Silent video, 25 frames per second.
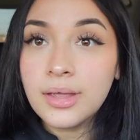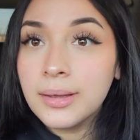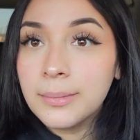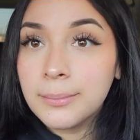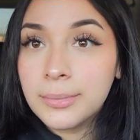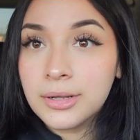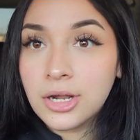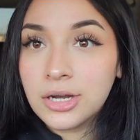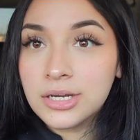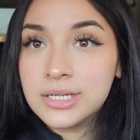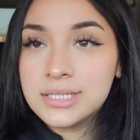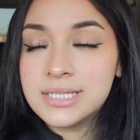
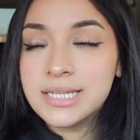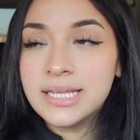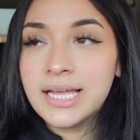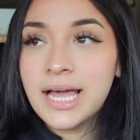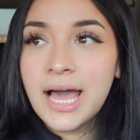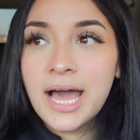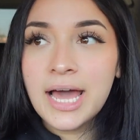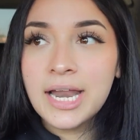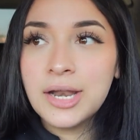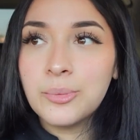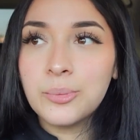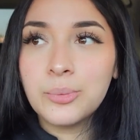But honestly, I
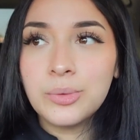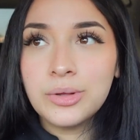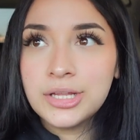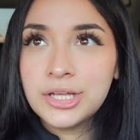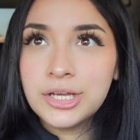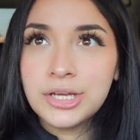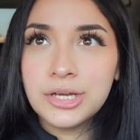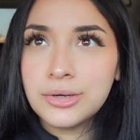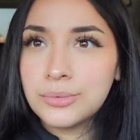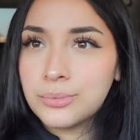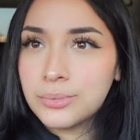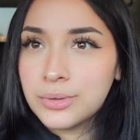had it really
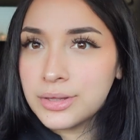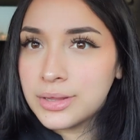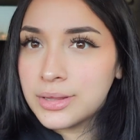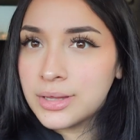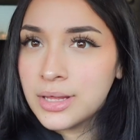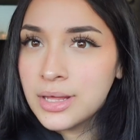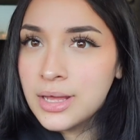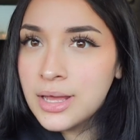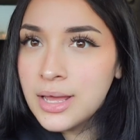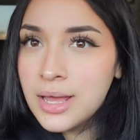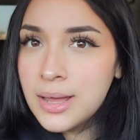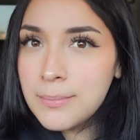good with
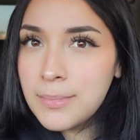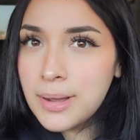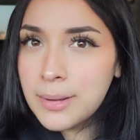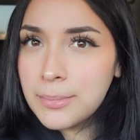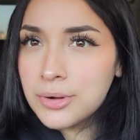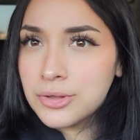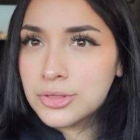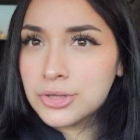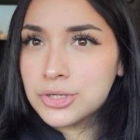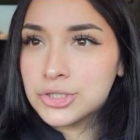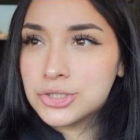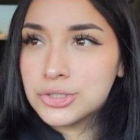my
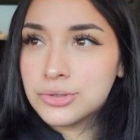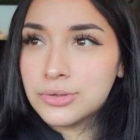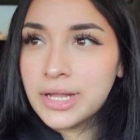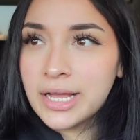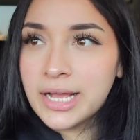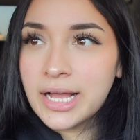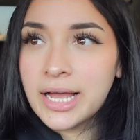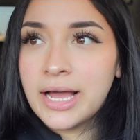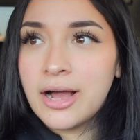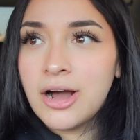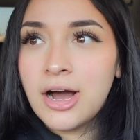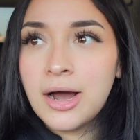birth control.
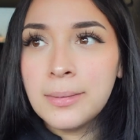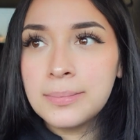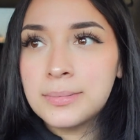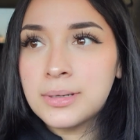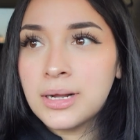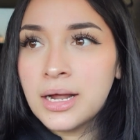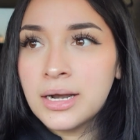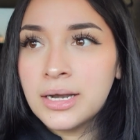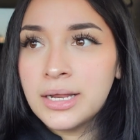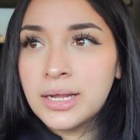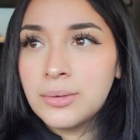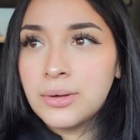Like, I hopped
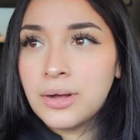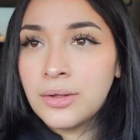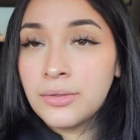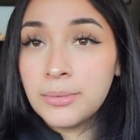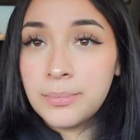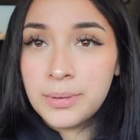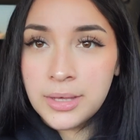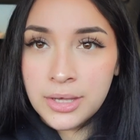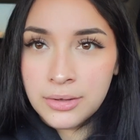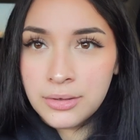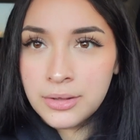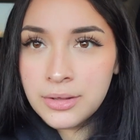on it on the
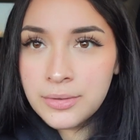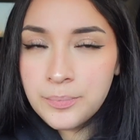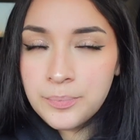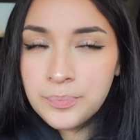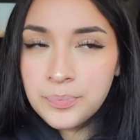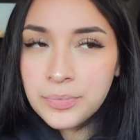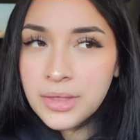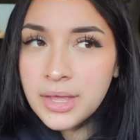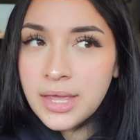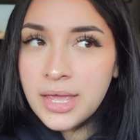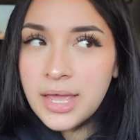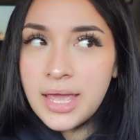pill,
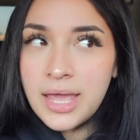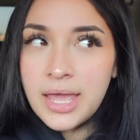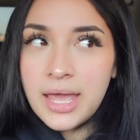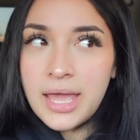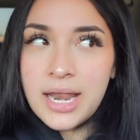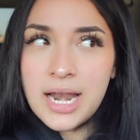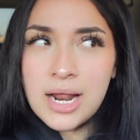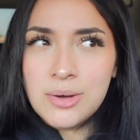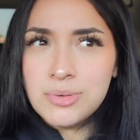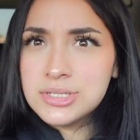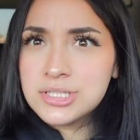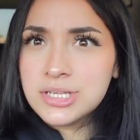
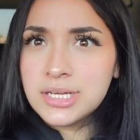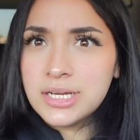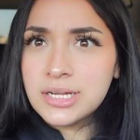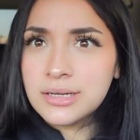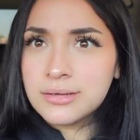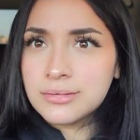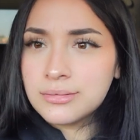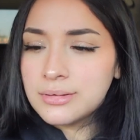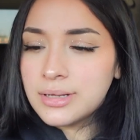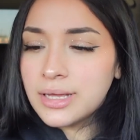and I was good.